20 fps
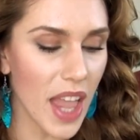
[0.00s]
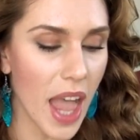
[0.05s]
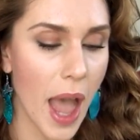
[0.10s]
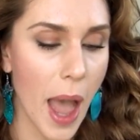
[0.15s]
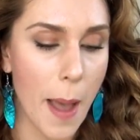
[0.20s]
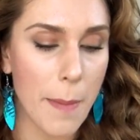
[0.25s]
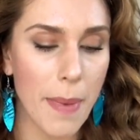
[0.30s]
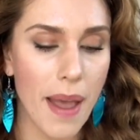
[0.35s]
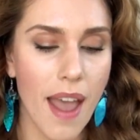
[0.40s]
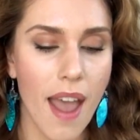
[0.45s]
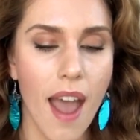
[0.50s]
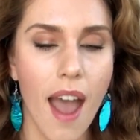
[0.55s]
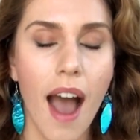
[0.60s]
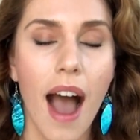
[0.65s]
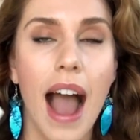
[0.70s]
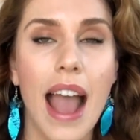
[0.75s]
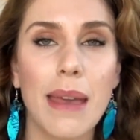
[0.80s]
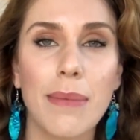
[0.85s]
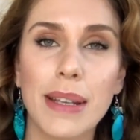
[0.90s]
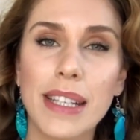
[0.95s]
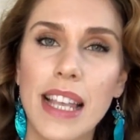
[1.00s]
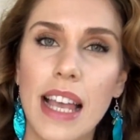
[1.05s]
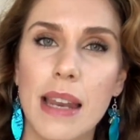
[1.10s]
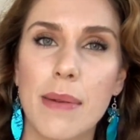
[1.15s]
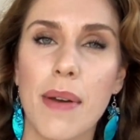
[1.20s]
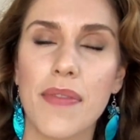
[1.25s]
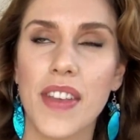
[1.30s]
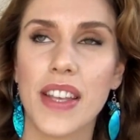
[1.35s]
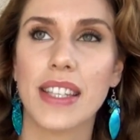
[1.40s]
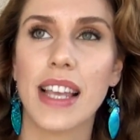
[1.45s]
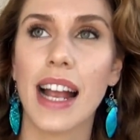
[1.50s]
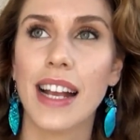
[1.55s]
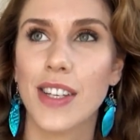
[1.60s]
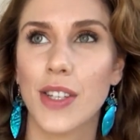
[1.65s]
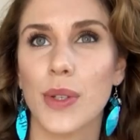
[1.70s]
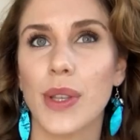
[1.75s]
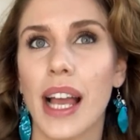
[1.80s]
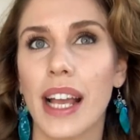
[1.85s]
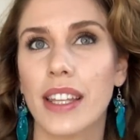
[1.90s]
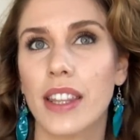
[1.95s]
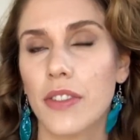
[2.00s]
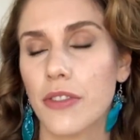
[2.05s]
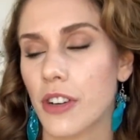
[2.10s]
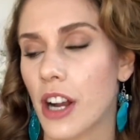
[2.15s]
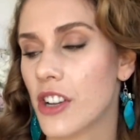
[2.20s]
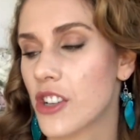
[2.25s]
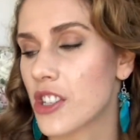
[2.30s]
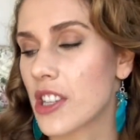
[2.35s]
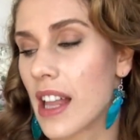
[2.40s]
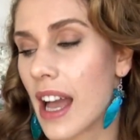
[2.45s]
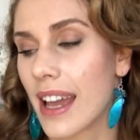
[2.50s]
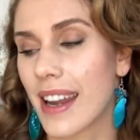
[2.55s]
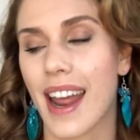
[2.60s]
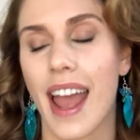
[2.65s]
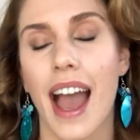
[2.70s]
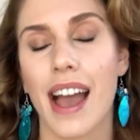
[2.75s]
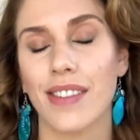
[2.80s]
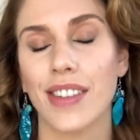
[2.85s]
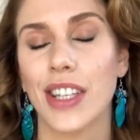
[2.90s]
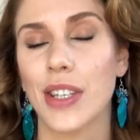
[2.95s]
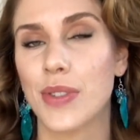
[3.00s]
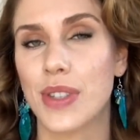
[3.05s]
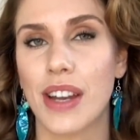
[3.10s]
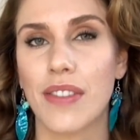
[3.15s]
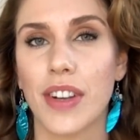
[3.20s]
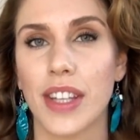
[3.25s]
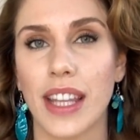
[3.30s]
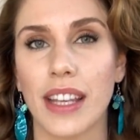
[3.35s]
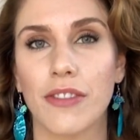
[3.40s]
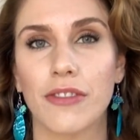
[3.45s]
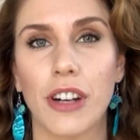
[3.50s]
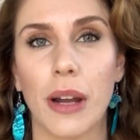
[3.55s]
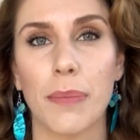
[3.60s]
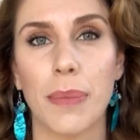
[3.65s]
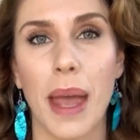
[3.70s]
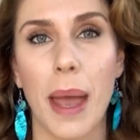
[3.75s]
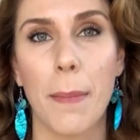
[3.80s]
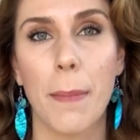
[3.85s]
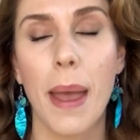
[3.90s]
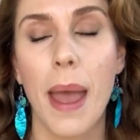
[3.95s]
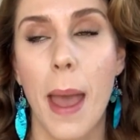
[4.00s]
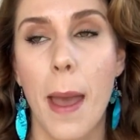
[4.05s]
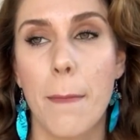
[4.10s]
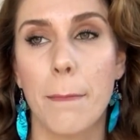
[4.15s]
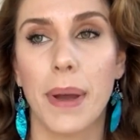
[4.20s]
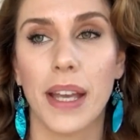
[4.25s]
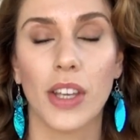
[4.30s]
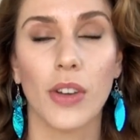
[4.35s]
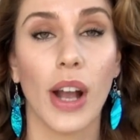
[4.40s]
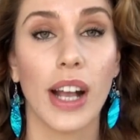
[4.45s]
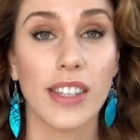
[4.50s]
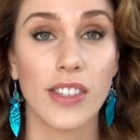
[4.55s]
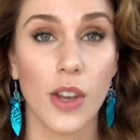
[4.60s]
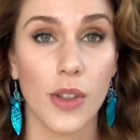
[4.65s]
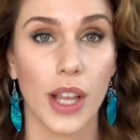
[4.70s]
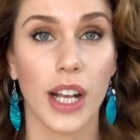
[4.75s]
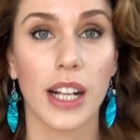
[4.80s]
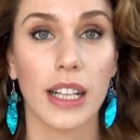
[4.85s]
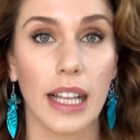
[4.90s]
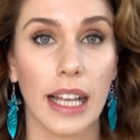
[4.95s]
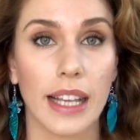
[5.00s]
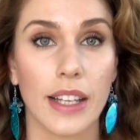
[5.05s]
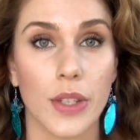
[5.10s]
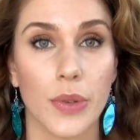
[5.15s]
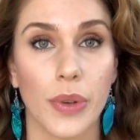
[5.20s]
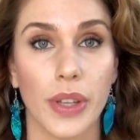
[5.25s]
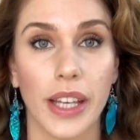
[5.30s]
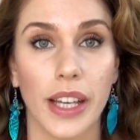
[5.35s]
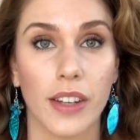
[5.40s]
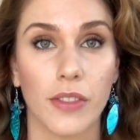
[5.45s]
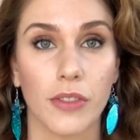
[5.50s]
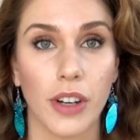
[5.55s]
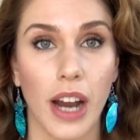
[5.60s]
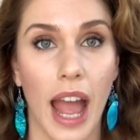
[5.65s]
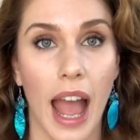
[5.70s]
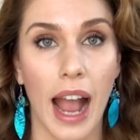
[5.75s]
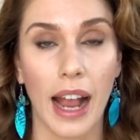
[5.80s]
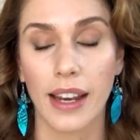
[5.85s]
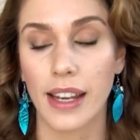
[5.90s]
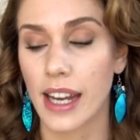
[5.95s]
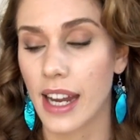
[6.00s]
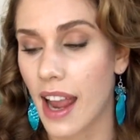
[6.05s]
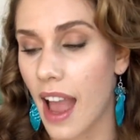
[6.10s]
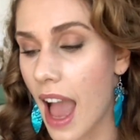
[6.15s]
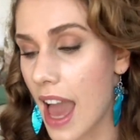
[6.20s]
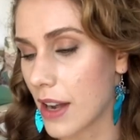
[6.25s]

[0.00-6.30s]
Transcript: Um, I am excited about this. I do like the Fresh line. I haven't used everything from them, but you guys know that clay is really good for acne.